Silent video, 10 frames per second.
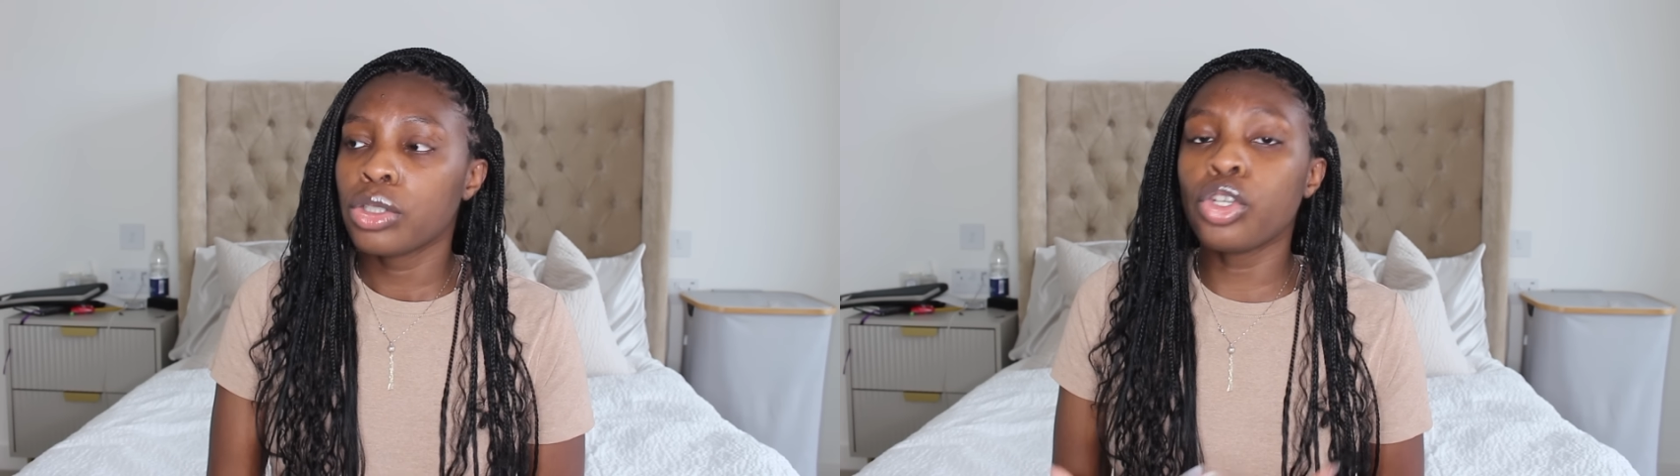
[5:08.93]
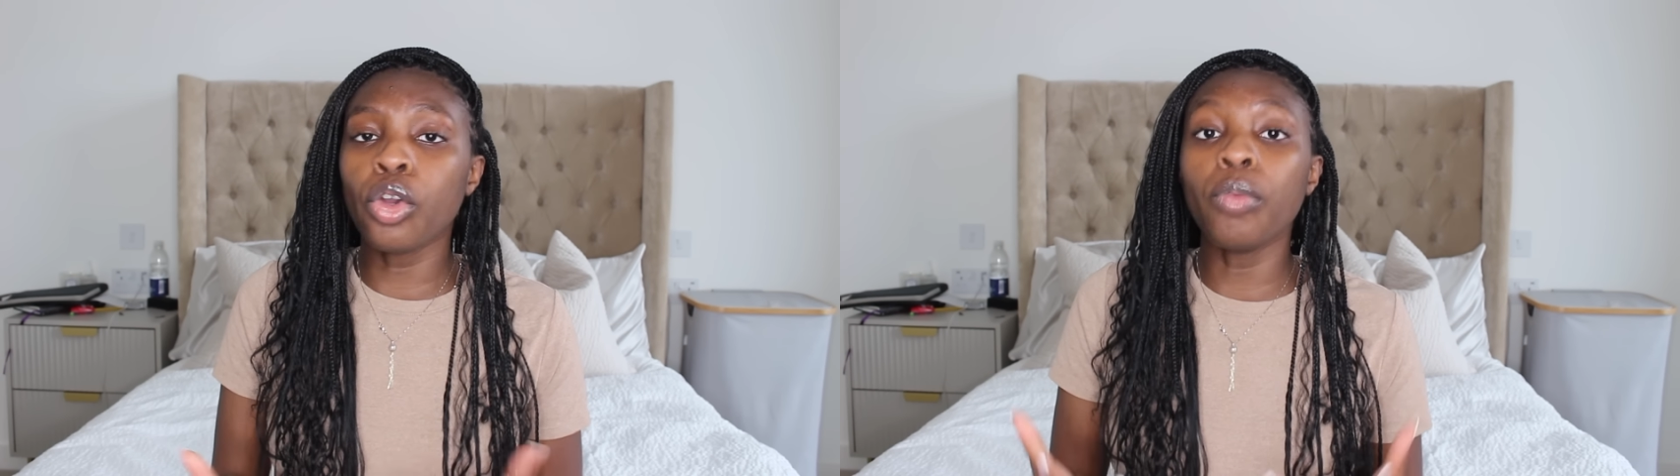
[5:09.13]

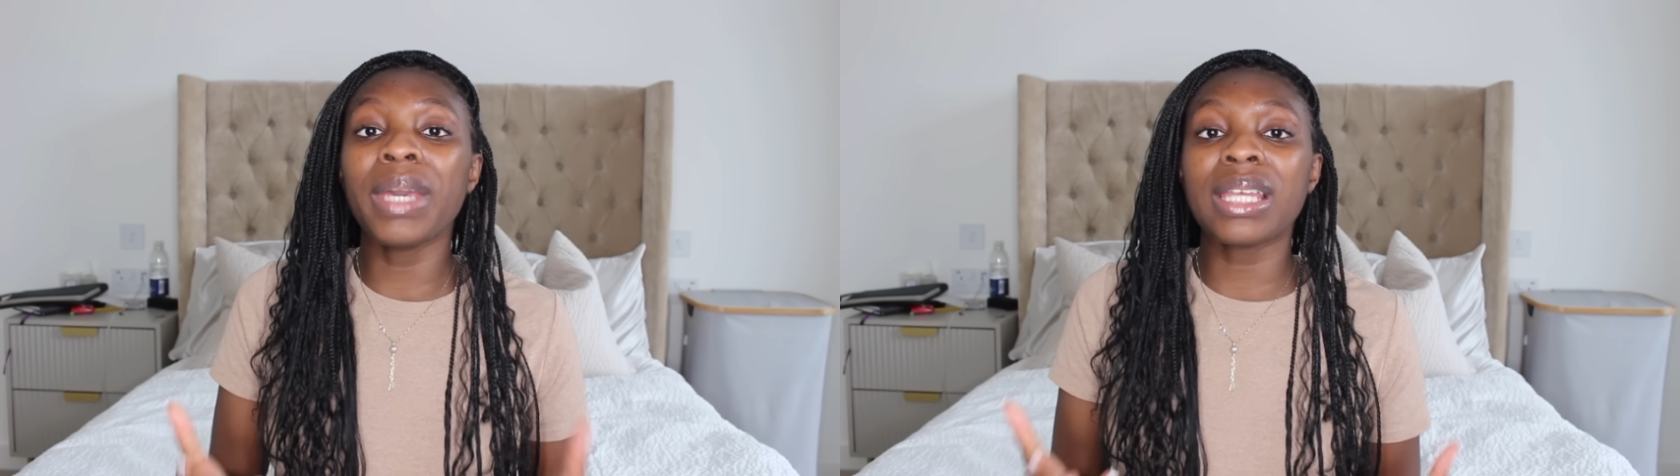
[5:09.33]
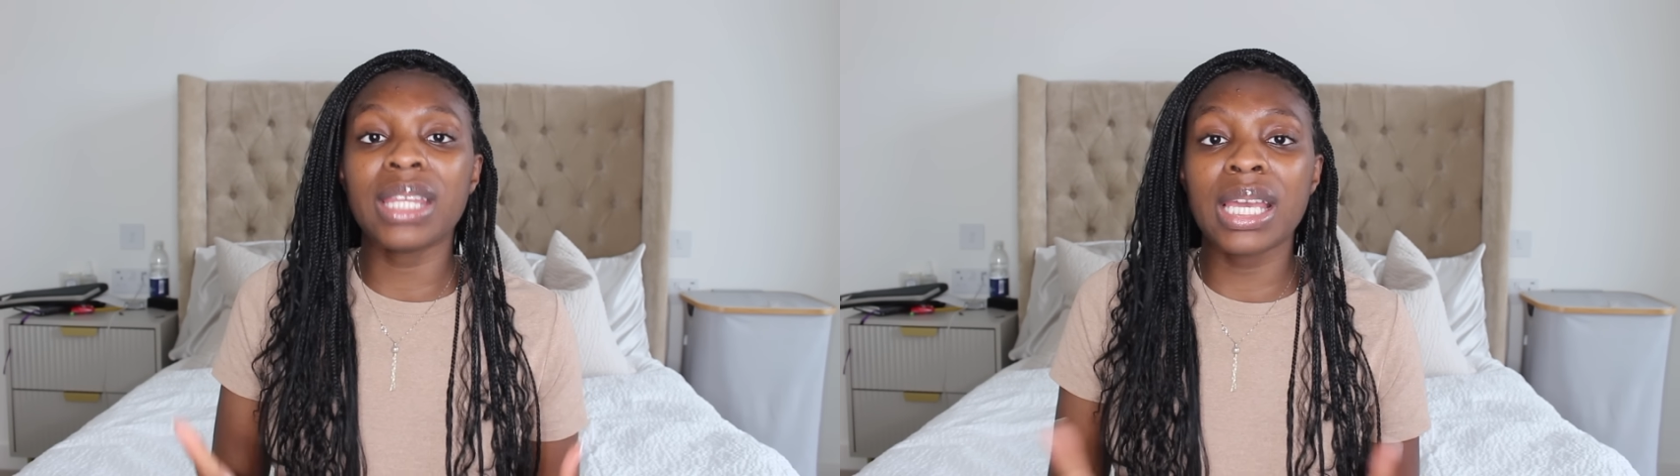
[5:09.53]
two
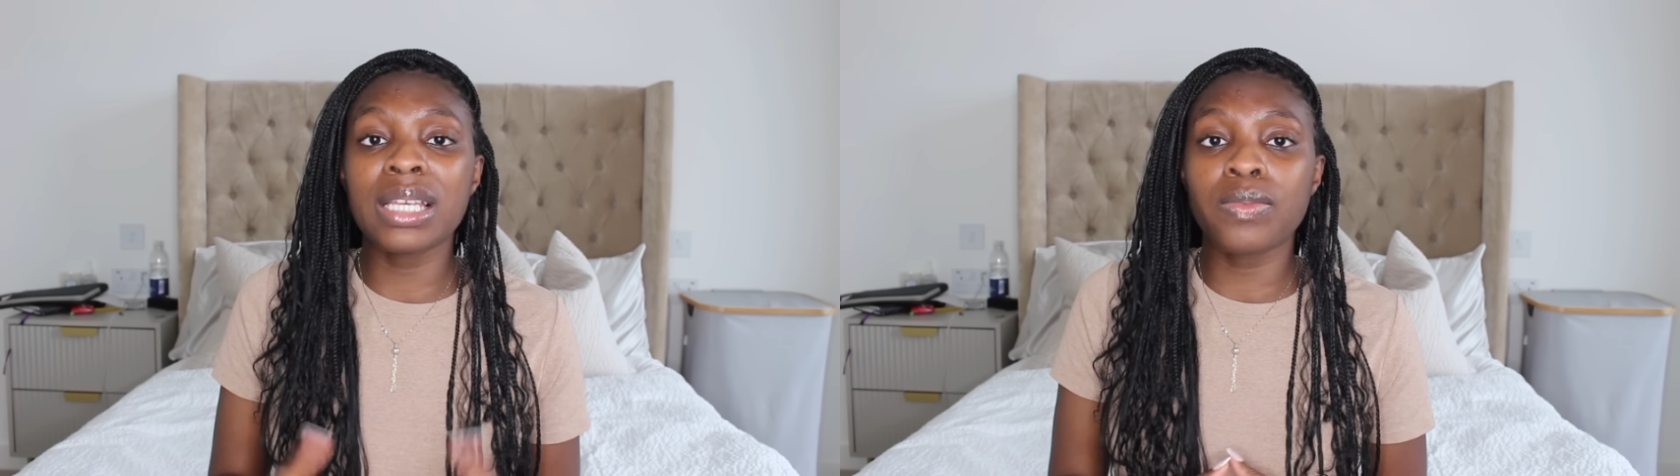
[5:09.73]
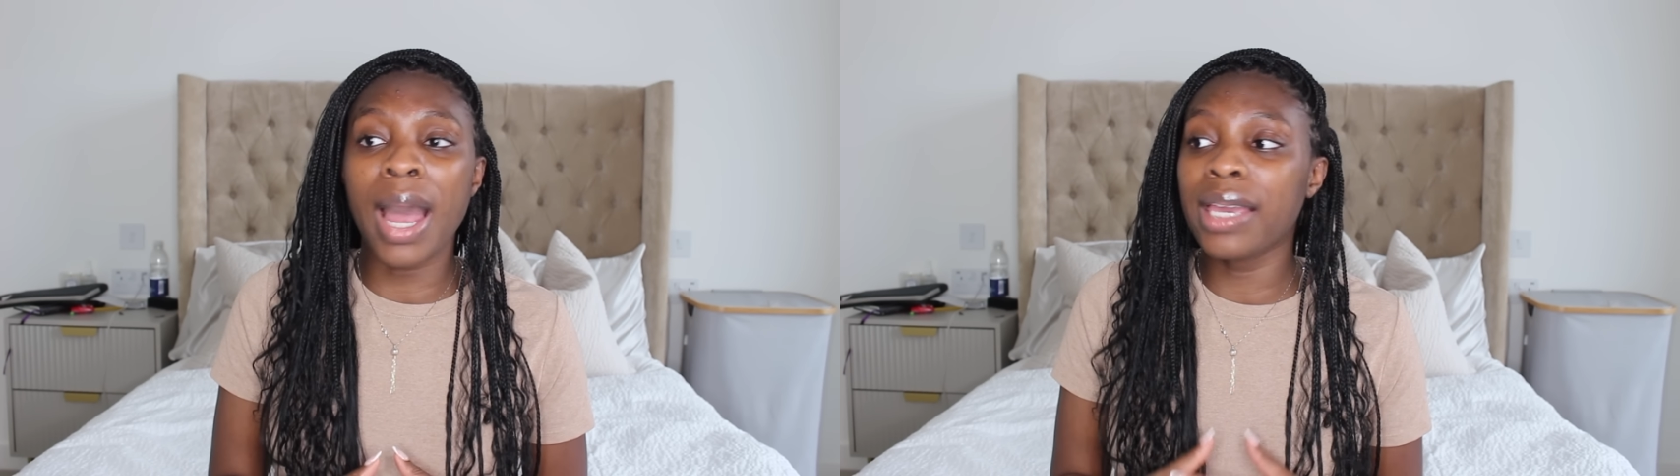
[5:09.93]
big
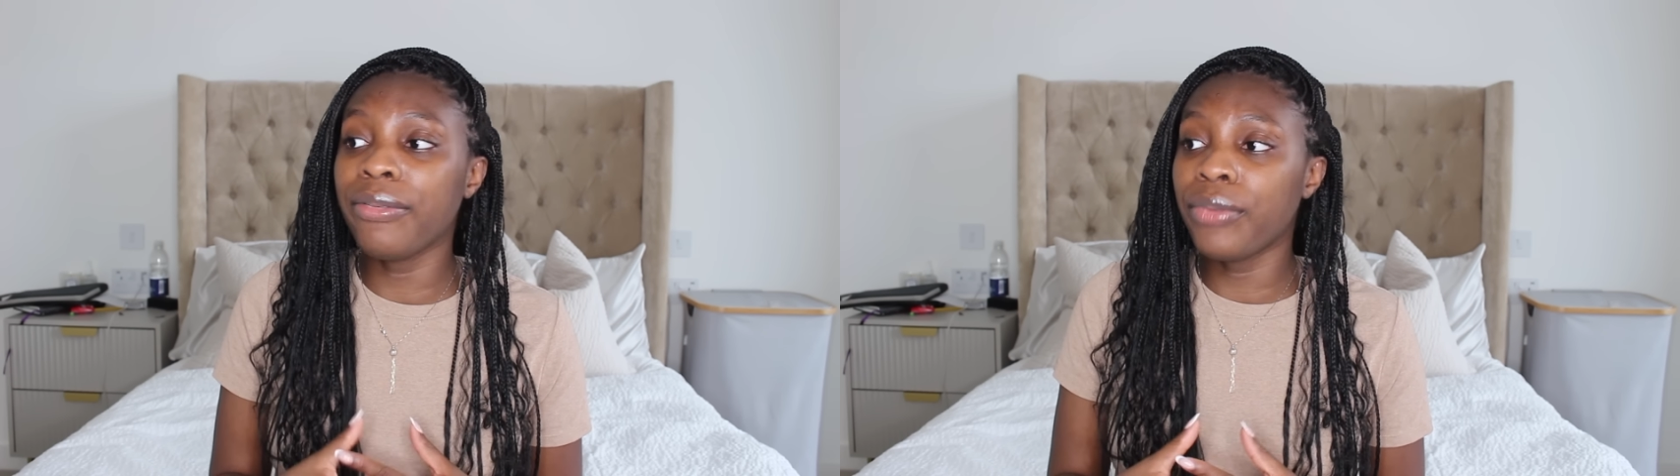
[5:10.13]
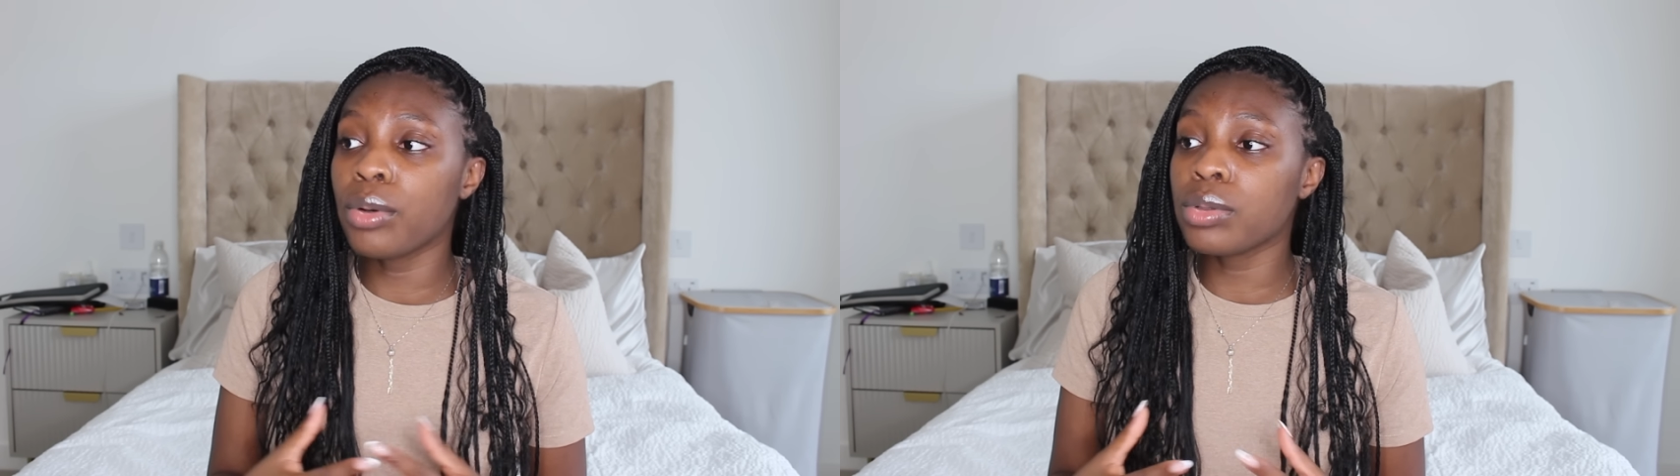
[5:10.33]
things why he
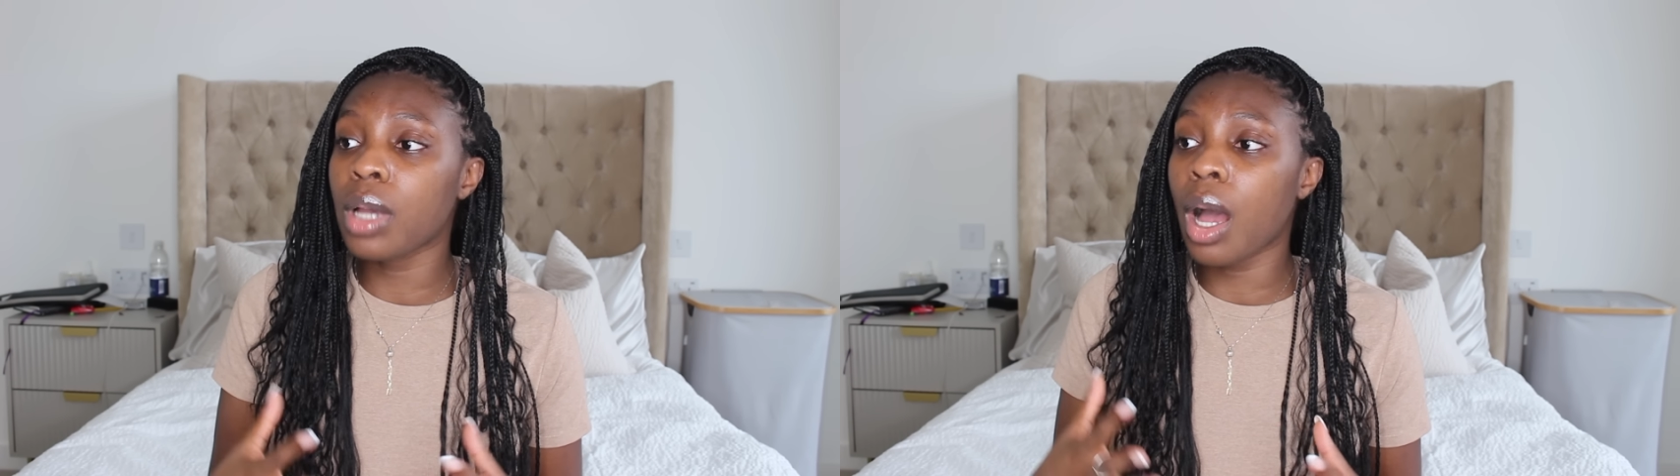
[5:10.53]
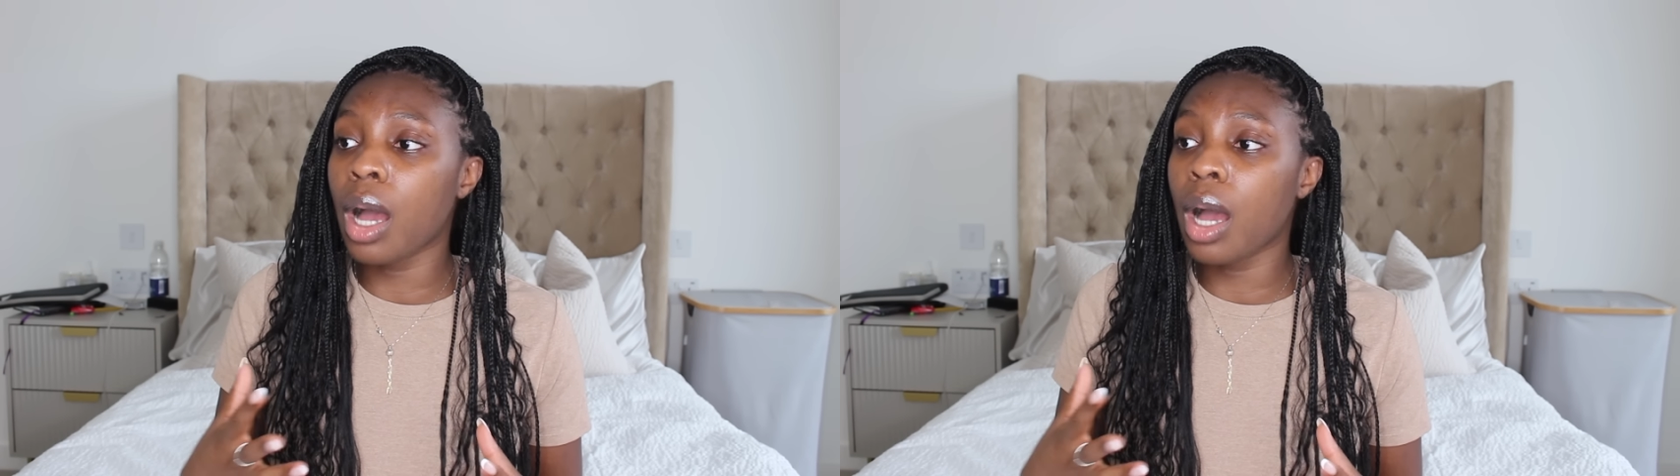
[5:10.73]
feels